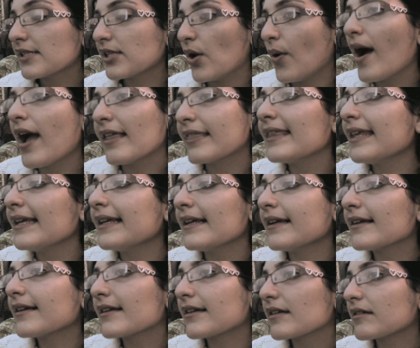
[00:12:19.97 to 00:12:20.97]
So I
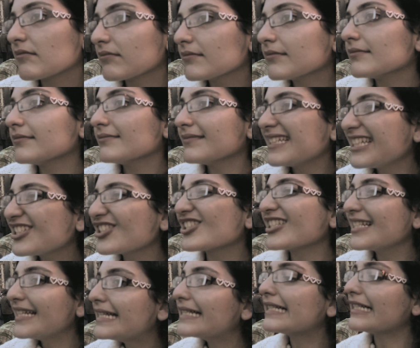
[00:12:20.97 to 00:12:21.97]
think he
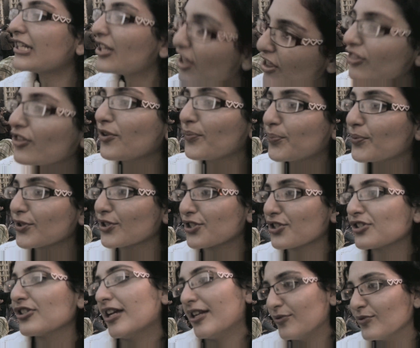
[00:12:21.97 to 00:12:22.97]
just needs another
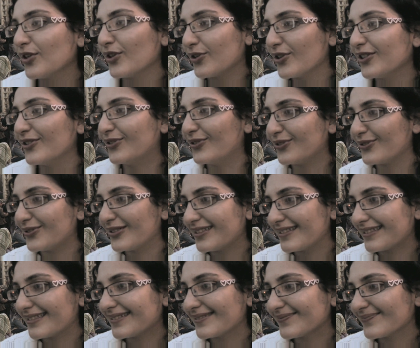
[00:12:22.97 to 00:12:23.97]
push, and we are going to do
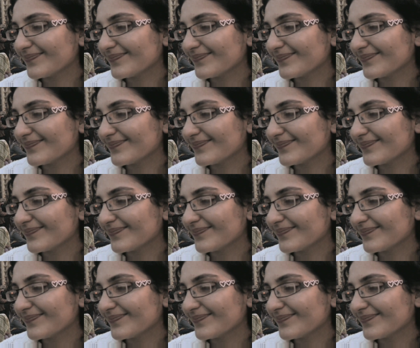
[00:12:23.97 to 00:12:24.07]
it.